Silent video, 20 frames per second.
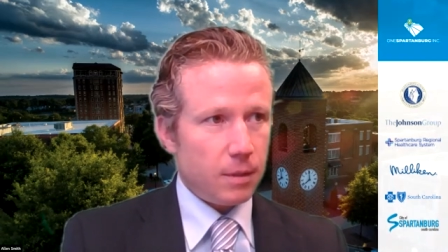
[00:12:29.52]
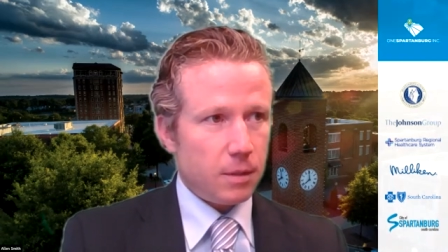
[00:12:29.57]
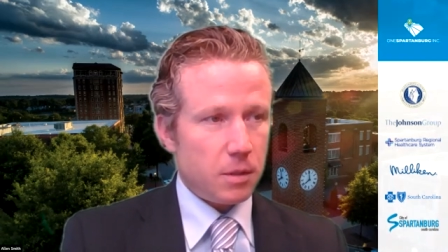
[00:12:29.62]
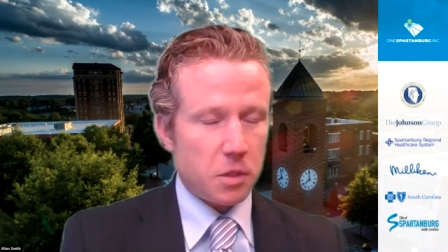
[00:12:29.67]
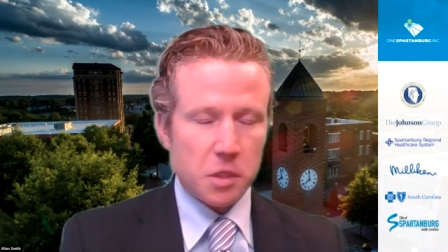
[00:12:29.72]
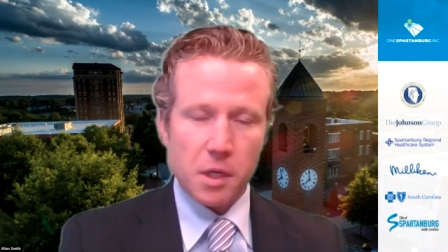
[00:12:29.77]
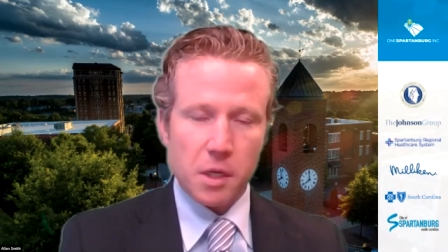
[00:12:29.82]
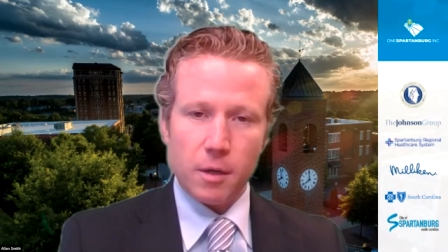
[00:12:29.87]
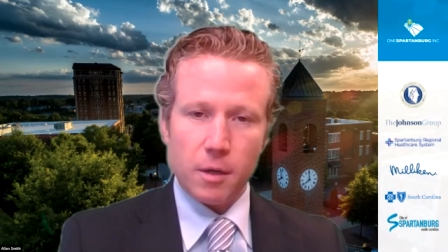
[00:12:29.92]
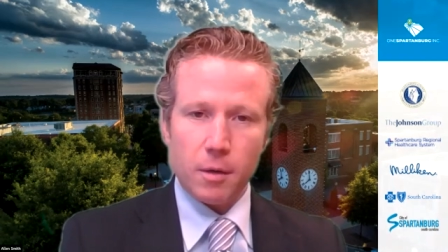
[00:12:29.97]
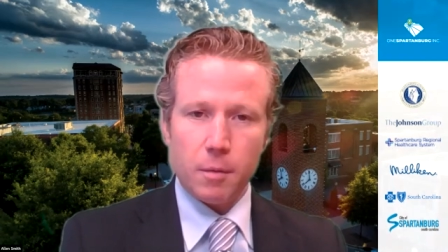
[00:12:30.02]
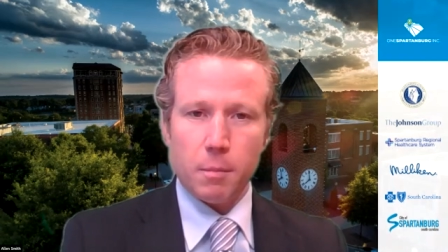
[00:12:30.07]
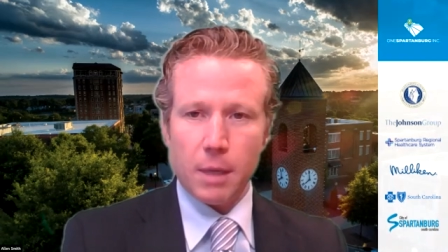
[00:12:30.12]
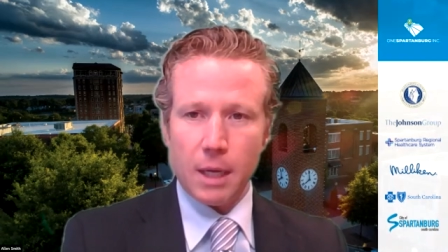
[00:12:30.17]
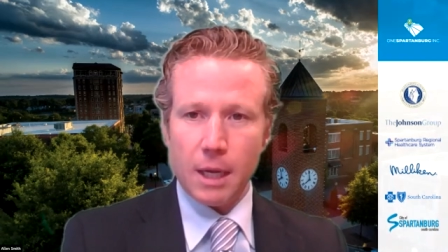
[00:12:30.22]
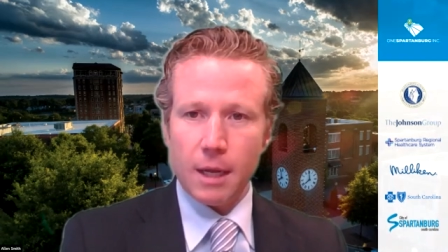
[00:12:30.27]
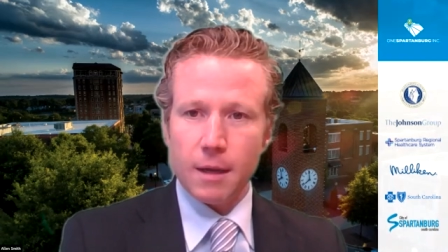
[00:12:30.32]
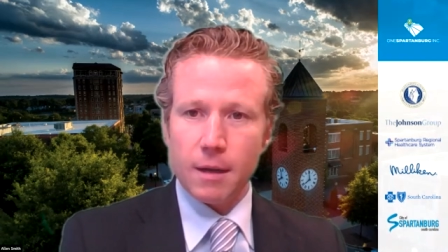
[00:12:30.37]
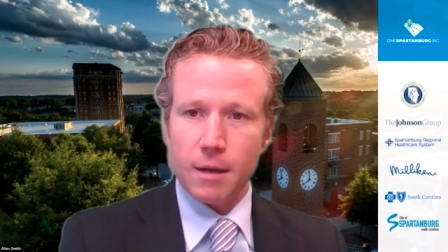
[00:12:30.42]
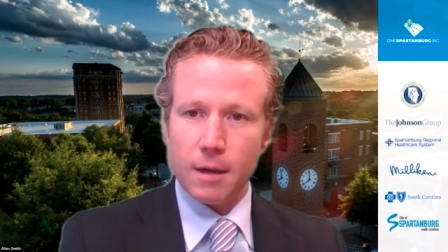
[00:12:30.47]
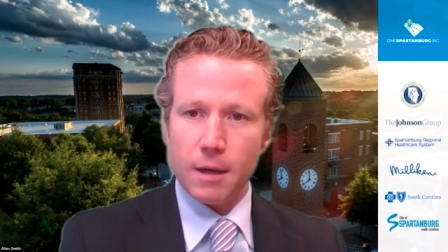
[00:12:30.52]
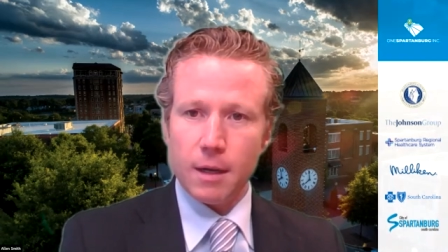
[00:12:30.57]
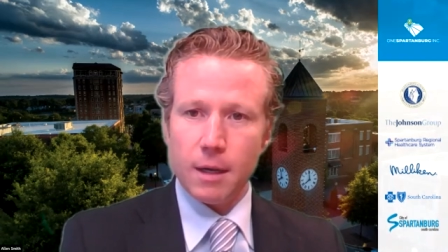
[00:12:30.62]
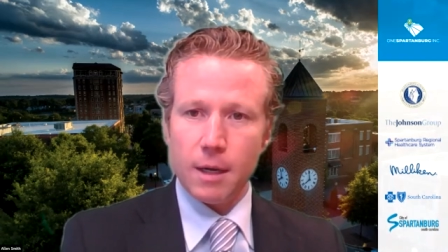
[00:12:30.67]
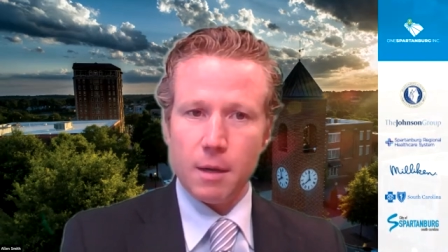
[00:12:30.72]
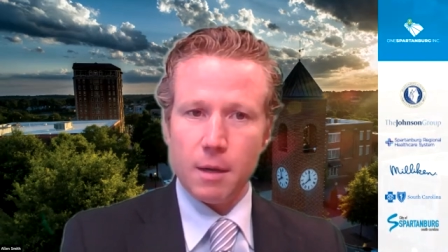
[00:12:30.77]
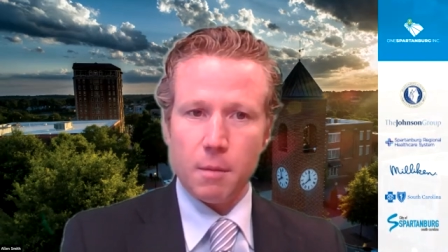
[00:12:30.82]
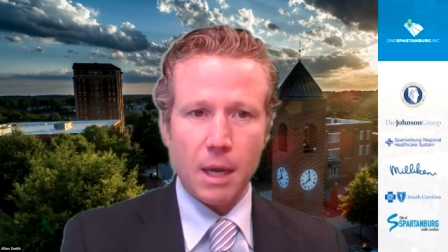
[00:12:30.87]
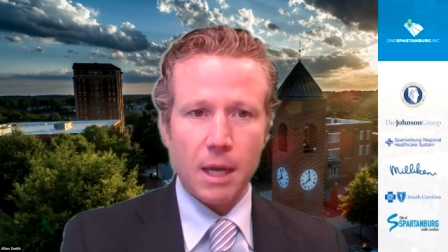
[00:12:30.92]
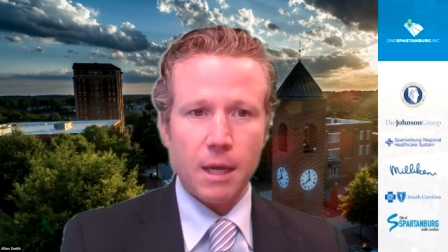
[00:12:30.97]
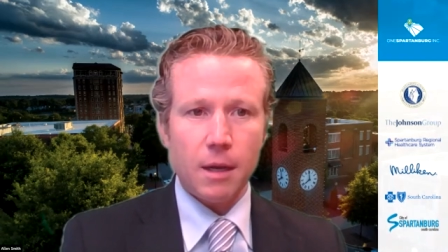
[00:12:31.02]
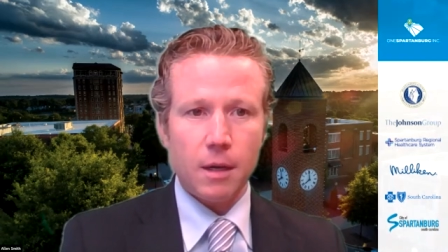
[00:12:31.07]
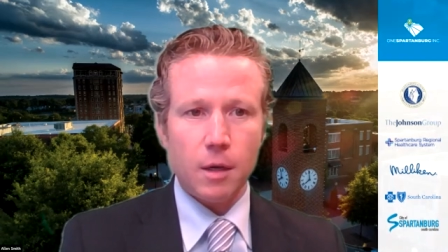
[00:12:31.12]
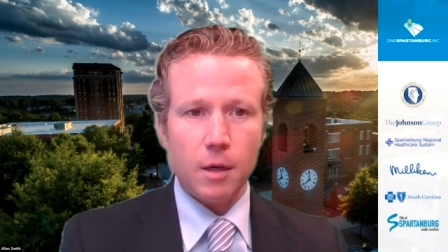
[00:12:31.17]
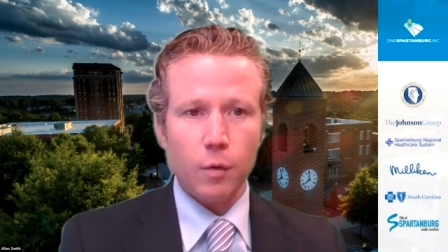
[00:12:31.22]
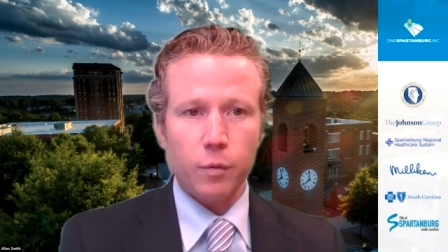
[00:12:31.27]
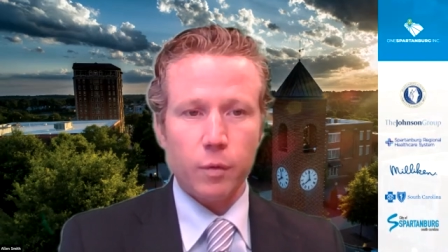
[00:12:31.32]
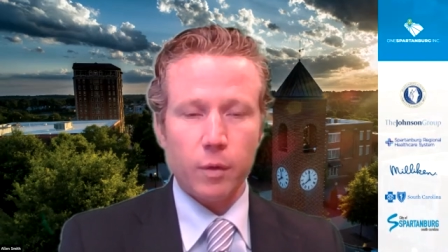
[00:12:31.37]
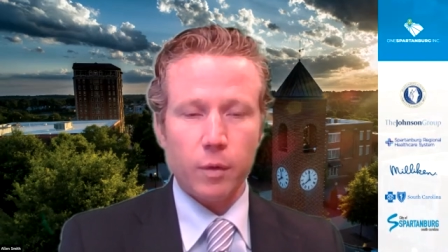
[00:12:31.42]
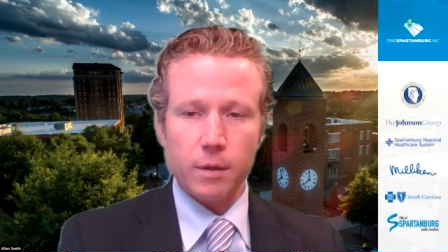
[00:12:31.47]
centered me and it made a
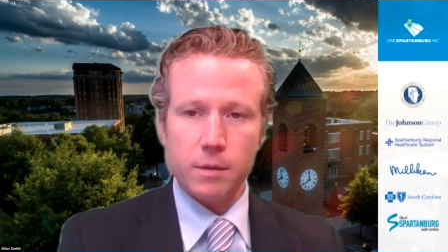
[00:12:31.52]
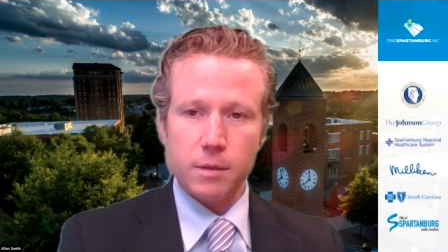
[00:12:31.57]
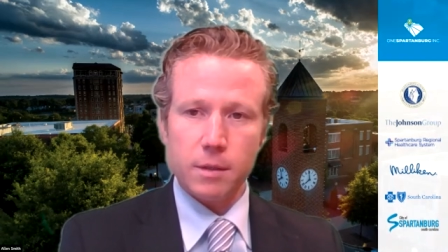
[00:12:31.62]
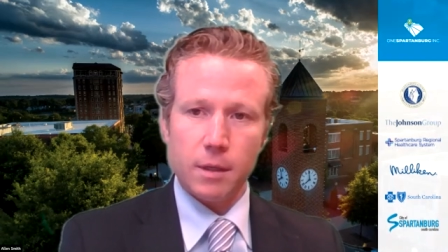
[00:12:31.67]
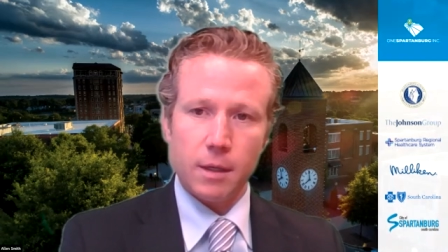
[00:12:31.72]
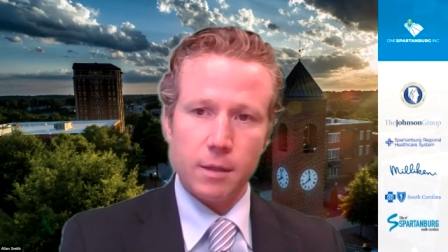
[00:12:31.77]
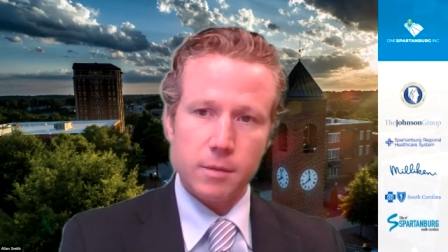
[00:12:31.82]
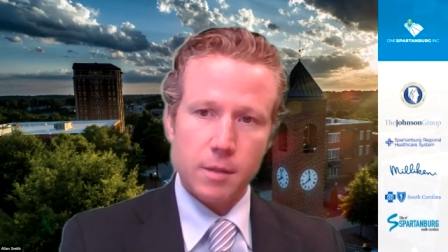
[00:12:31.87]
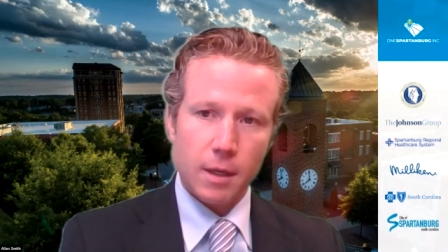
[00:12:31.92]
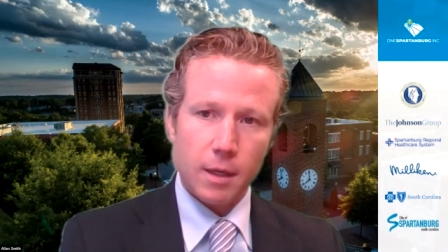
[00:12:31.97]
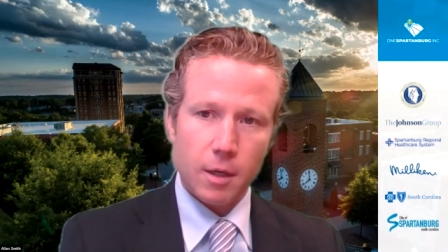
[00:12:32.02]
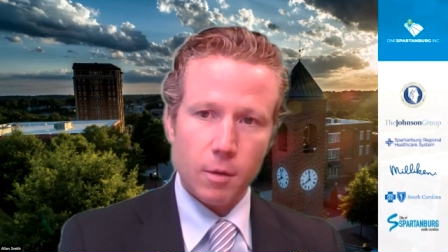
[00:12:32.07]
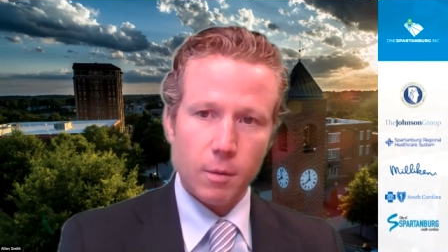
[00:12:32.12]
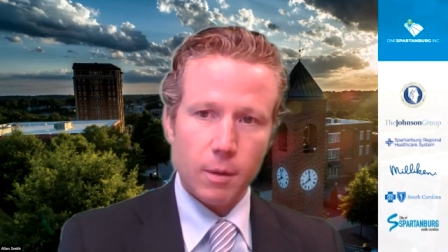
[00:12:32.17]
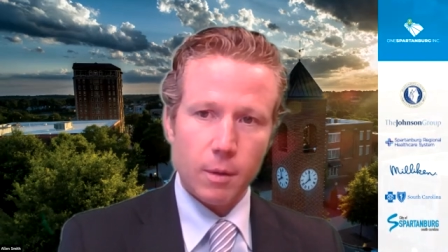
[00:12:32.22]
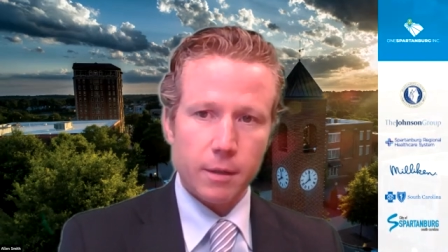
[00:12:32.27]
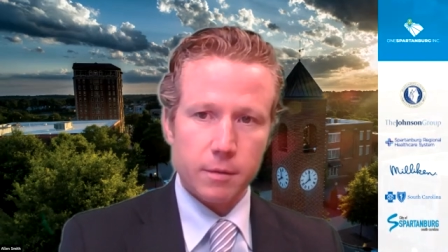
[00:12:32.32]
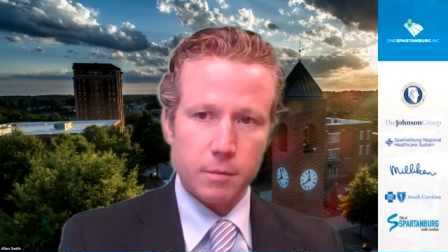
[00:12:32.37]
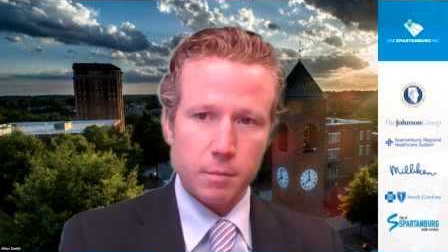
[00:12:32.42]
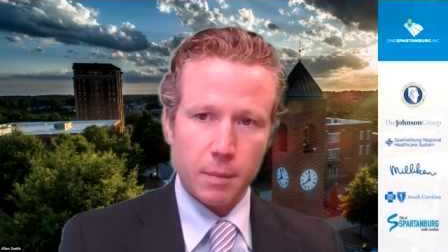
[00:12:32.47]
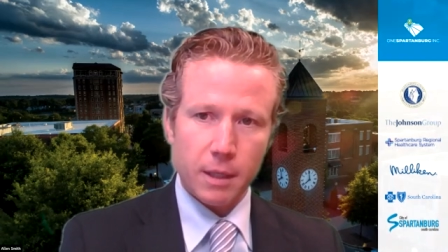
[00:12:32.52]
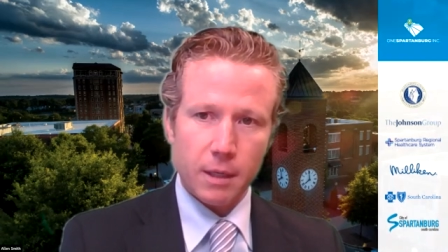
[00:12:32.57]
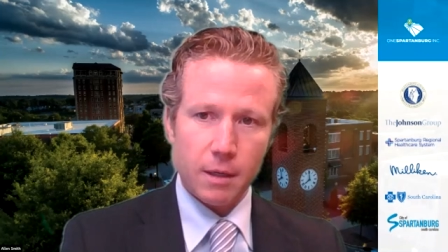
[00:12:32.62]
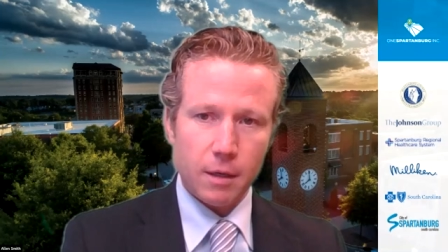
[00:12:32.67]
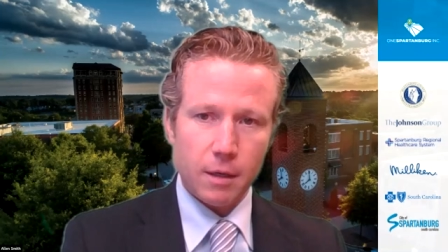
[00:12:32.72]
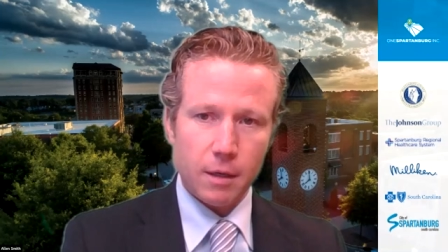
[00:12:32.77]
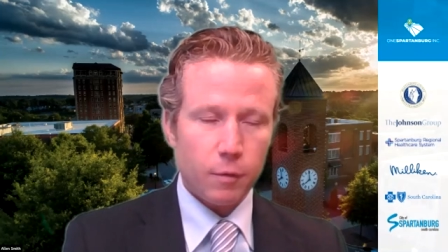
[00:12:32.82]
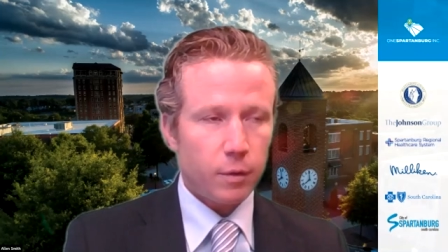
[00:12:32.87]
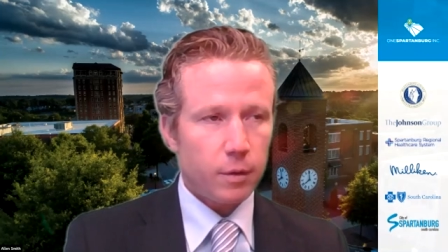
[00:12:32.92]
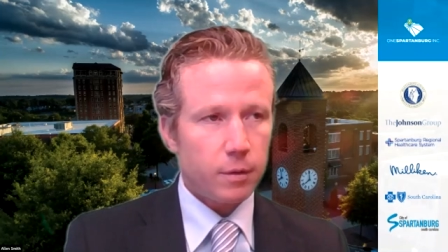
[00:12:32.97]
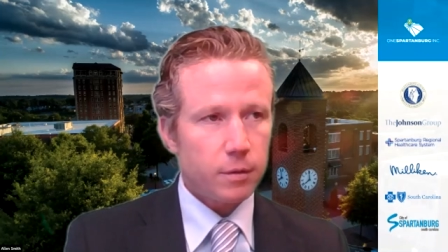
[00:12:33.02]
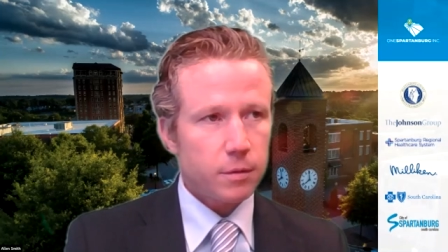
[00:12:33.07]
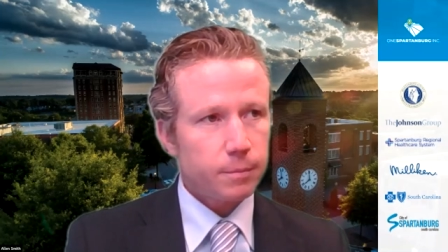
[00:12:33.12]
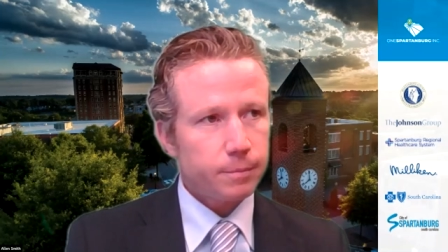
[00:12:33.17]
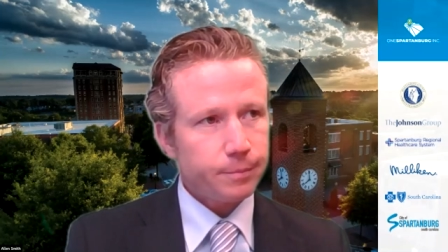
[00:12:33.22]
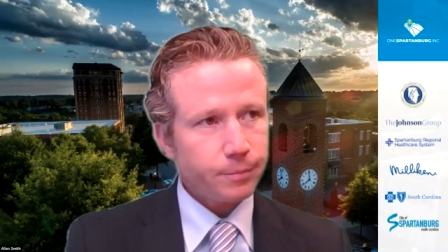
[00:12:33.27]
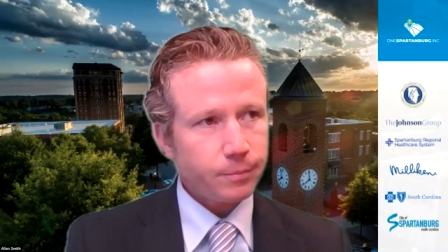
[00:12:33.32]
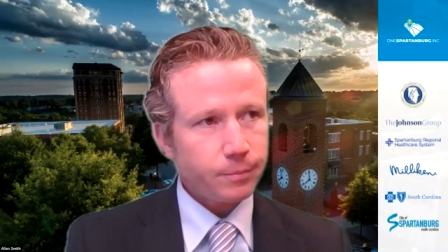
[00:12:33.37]
difference. And I'll tell you who else made a difference.